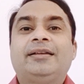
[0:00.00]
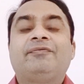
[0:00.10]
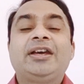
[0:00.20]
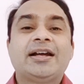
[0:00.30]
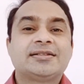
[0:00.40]

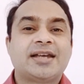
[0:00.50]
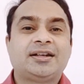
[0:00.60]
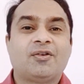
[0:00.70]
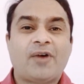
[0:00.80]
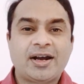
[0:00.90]
We can
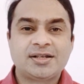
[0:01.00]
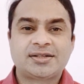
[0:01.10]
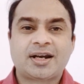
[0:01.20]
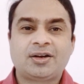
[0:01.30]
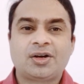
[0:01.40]
send the viral
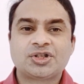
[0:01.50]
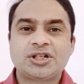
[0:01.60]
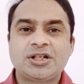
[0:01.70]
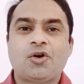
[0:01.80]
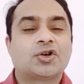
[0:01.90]

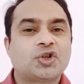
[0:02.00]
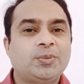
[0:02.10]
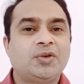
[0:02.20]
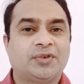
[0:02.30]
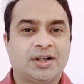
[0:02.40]
serology,
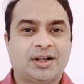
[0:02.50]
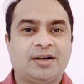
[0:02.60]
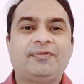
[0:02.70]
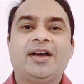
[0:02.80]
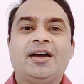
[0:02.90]
autoimmune
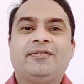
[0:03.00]
workup,